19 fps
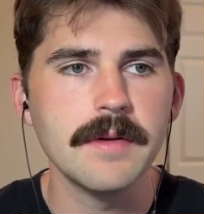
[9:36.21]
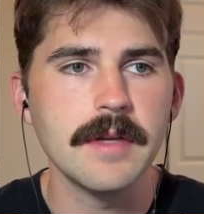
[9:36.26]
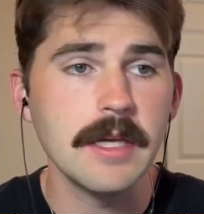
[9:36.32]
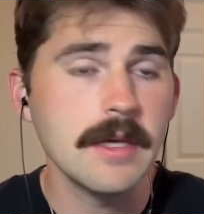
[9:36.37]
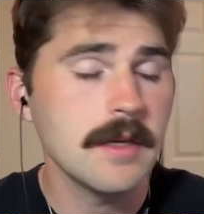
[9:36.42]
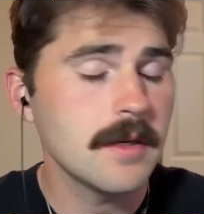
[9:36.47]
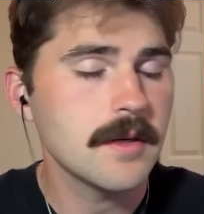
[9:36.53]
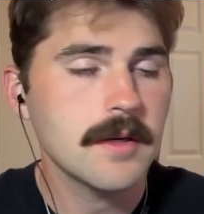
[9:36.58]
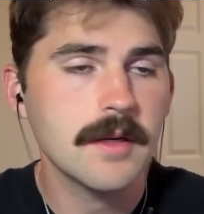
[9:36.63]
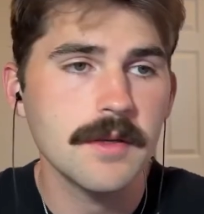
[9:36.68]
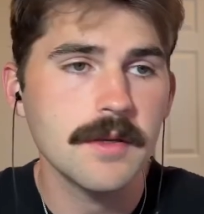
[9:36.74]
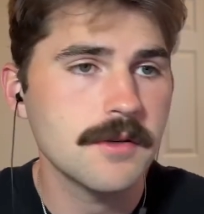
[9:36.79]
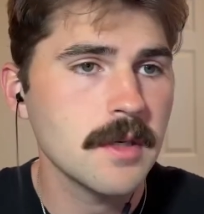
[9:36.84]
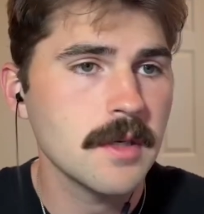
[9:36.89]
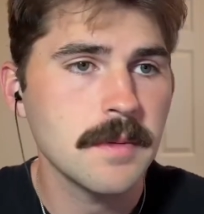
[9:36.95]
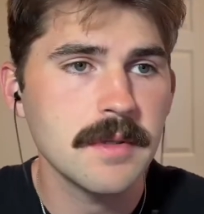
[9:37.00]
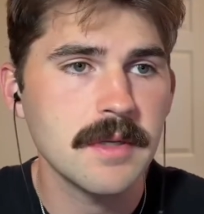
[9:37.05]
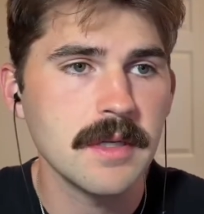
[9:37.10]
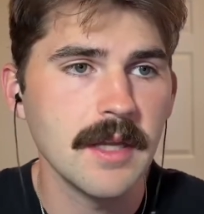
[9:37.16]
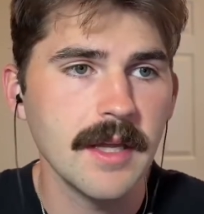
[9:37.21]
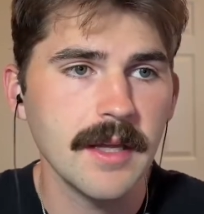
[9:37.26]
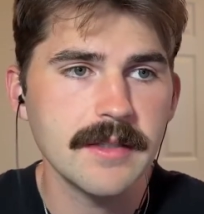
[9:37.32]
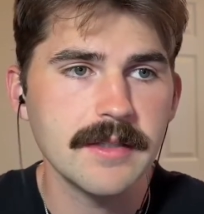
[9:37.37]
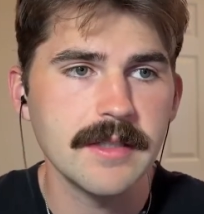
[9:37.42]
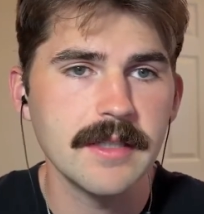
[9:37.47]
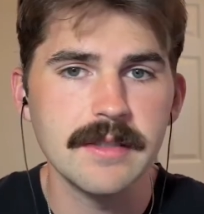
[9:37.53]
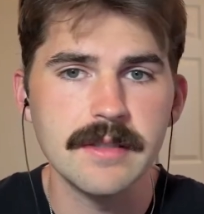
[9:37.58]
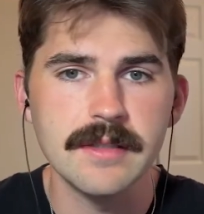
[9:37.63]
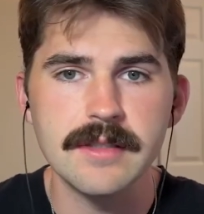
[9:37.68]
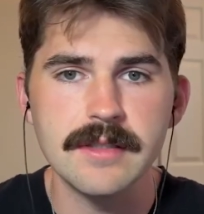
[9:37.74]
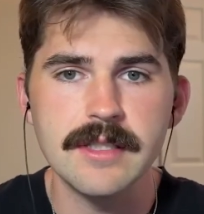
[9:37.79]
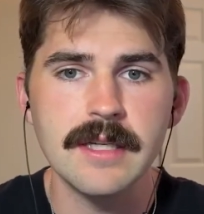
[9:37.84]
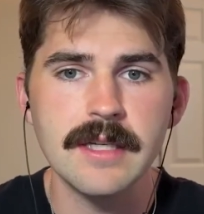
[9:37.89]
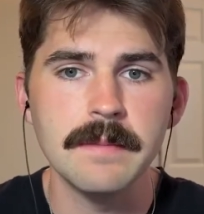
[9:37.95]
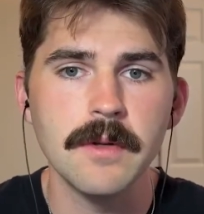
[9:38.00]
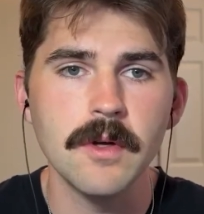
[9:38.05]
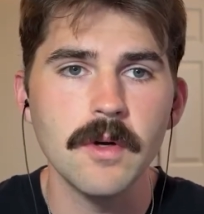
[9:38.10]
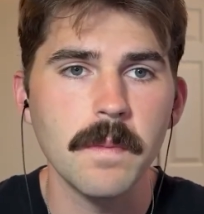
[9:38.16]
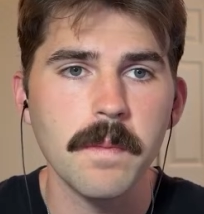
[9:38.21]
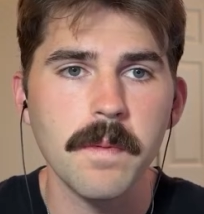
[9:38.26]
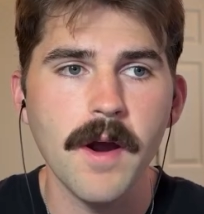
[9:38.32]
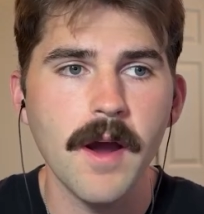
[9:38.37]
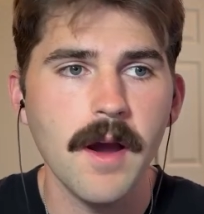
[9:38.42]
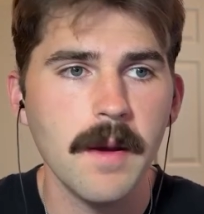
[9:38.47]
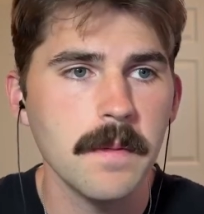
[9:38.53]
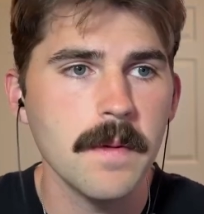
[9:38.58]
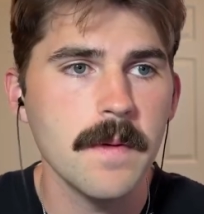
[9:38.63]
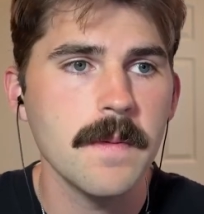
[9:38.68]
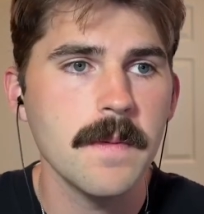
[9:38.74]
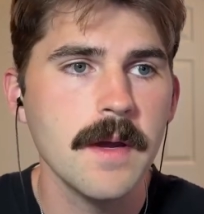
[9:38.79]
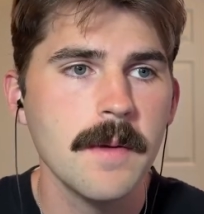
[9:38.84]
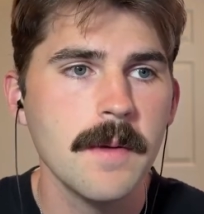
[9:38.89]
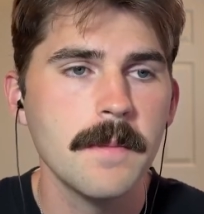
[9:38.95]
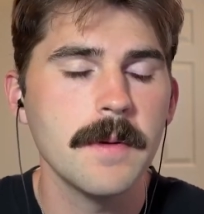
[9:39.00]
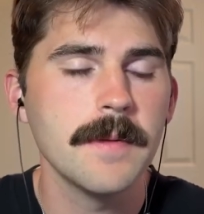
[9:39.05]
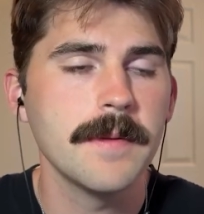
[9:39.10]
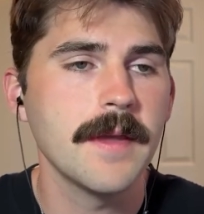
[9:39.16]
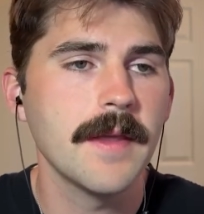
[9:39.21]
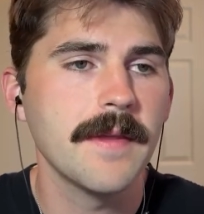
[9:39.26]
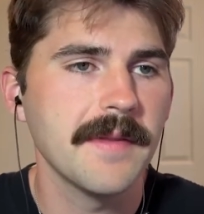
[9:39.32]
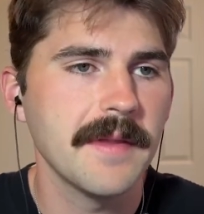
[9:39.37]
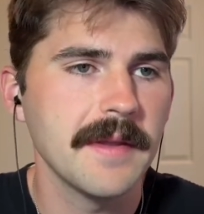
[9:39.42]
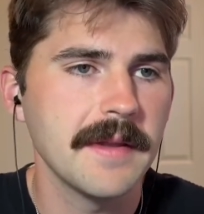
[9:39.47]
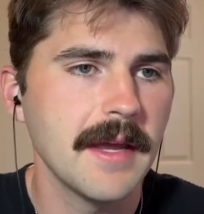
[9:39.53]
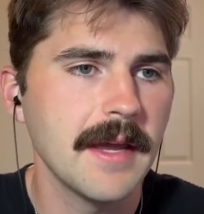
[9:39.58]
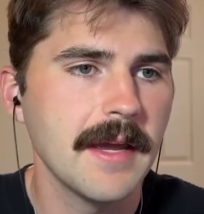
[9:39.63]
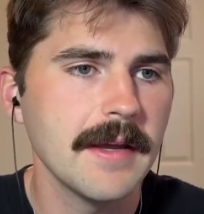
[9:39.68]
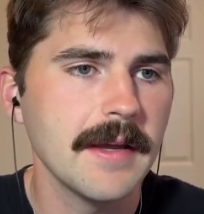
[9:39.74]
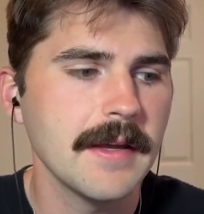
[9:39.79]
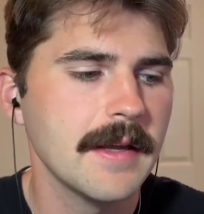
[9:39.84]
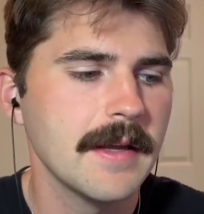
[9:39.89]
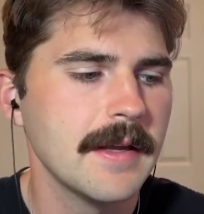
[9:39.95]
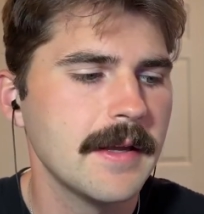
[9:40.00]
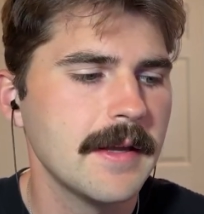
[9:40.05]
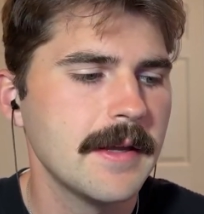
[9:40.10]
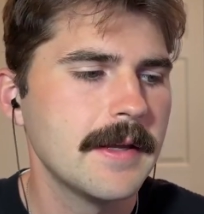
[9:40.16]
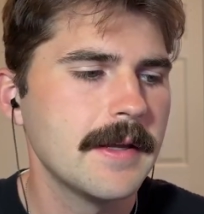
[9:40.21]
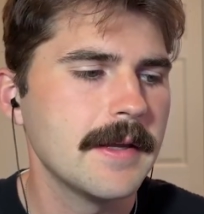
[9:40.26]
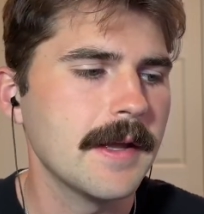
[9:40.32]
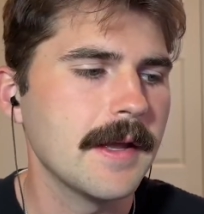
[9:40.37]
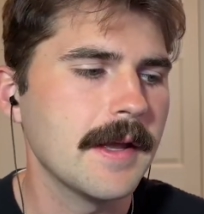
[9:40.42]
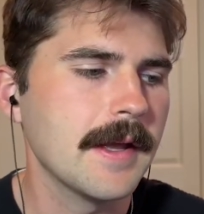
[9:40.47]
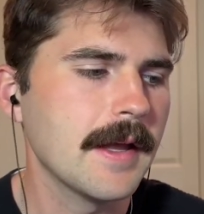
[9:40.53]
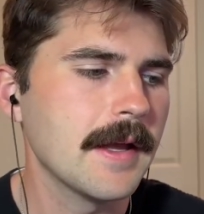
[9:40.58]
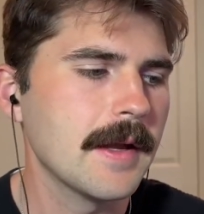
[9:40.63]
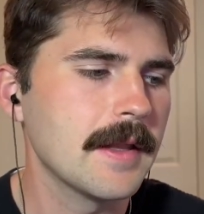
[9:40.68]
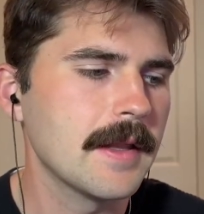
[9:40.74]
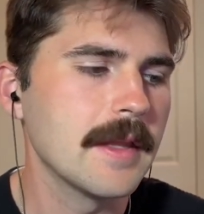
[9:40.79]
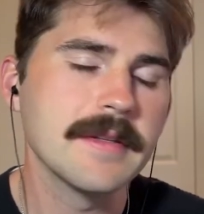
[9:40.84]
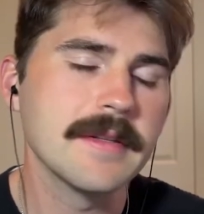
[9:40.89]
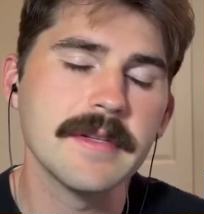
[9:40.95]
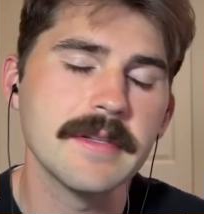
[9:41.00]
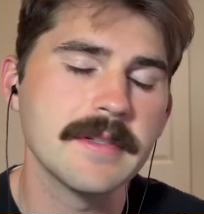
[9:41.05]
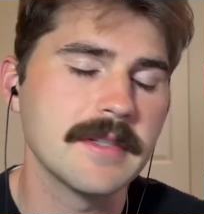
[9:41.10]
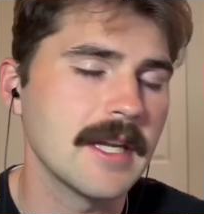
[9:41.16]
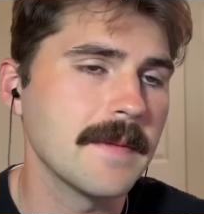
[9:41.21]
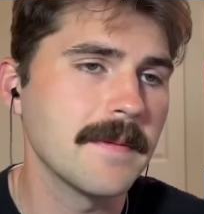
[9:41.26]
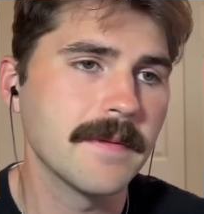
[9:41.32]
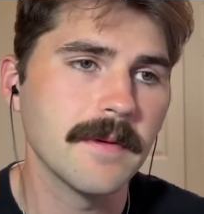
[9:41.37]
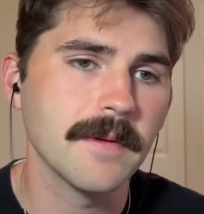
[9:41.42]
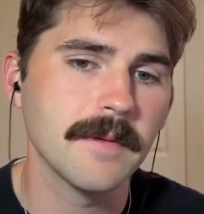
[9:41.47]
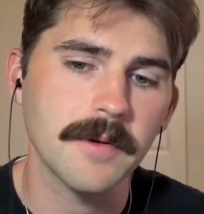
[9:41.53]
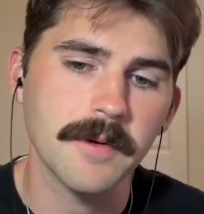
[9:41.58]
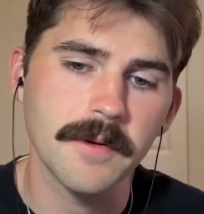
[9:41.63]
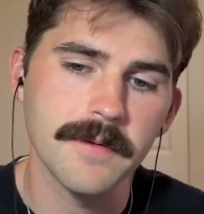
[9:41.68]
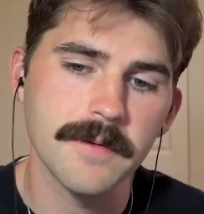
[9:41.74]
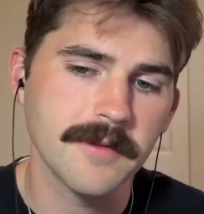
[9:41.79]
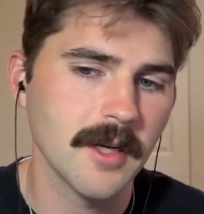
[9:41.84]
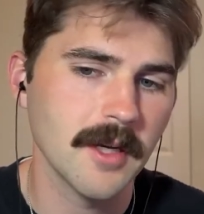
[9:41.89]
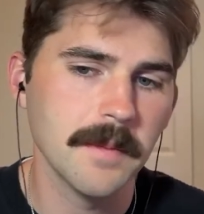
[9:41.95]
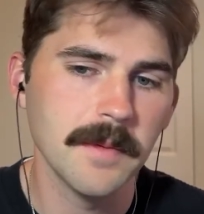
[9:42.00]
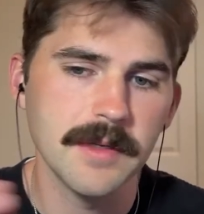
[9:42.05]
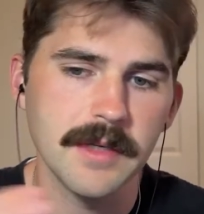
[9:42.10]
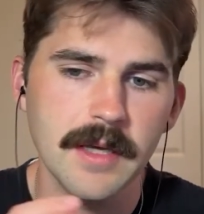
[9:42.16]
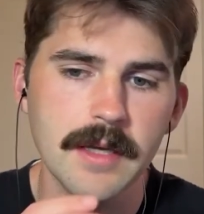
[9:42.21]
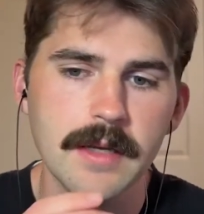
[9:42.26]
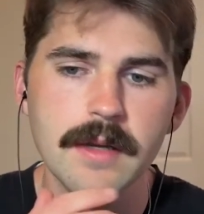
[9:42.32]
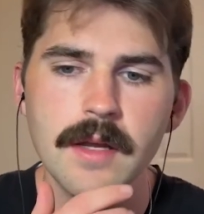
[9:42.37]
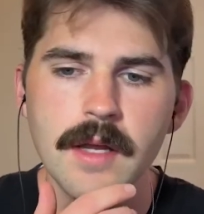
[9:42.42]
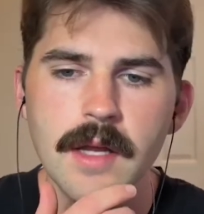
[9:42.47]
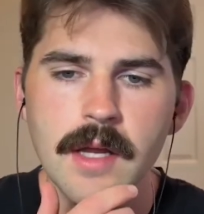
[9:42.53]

He could contribute to next season's team, no problem. But at the end of the day, and this is the same for recruits coming in,